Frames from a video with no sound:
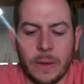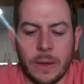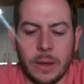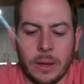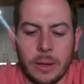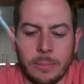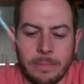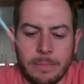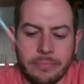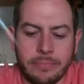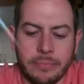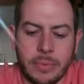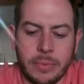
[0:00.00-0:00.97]

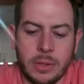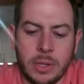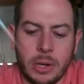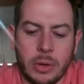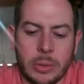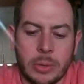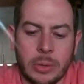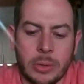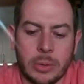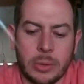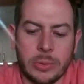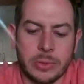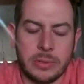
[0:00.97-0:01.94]
Um, you know, I
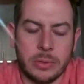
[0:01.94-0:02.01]
was able